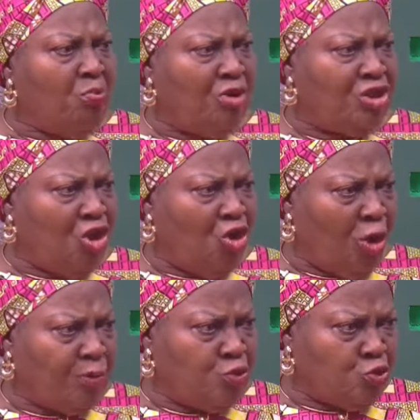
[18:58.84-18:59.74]
But they
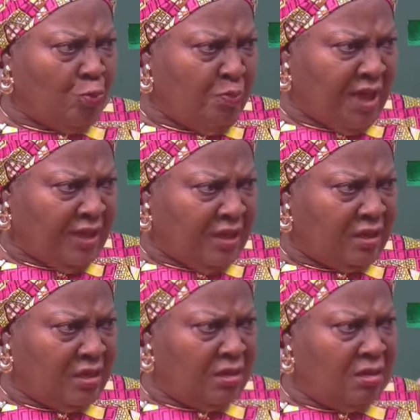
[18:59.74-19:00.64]
opt to beg.
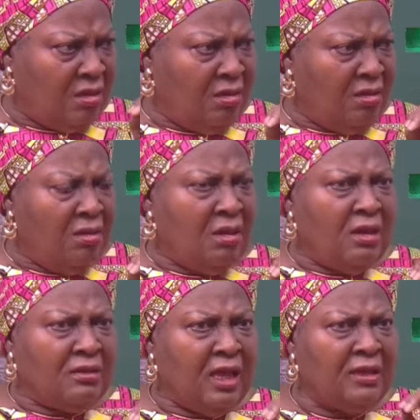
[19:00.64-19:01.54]

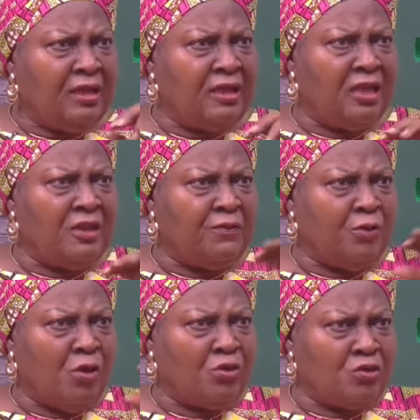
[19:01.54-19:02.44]
Then again, if
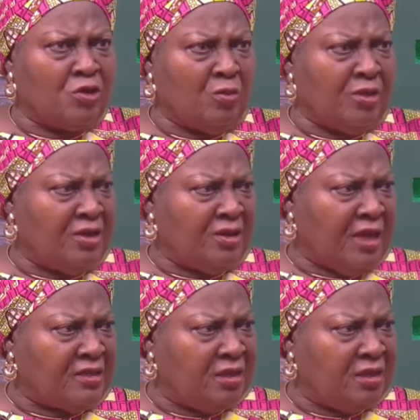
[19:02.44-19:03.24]
you go to some areas,